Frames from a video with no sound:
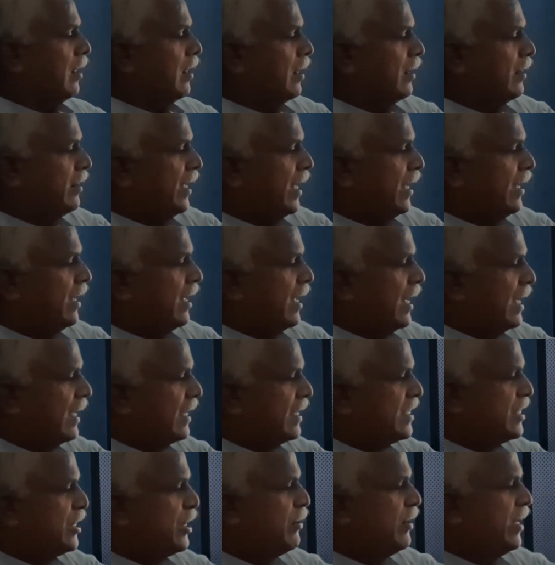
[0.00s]
Then
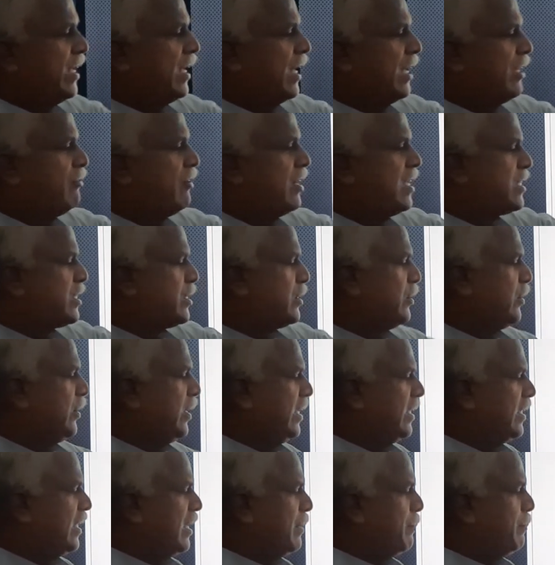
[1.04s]
received in advance
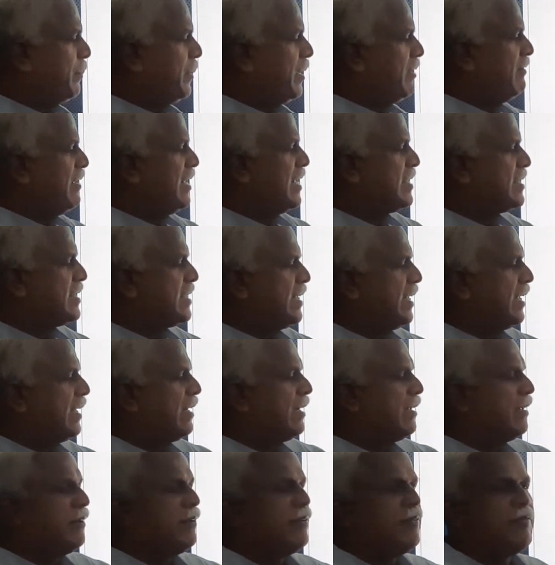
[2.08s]
during the previous year
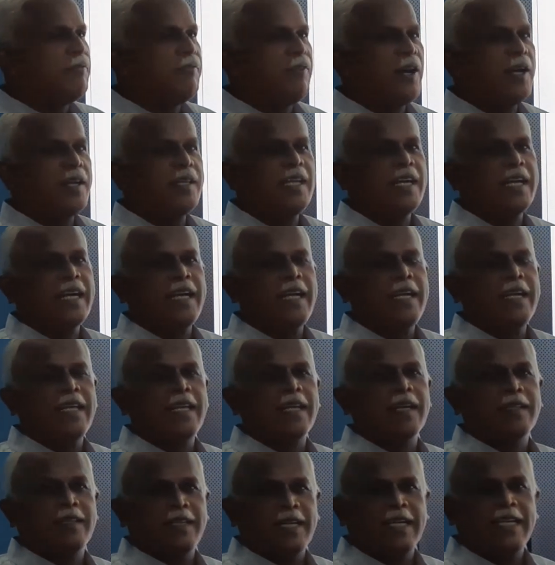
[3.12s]
for the current
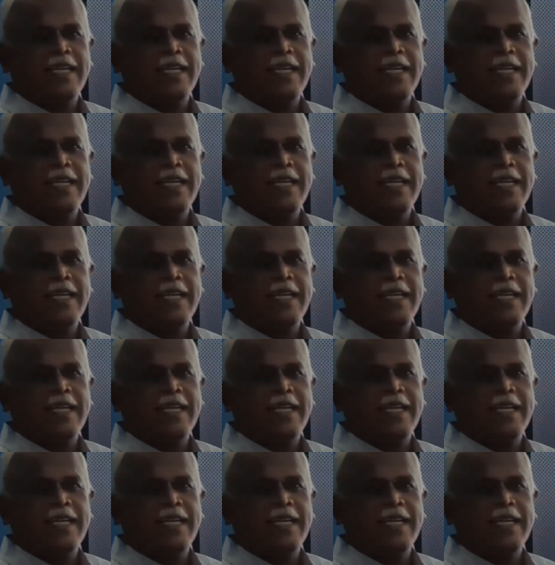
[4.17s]
year, that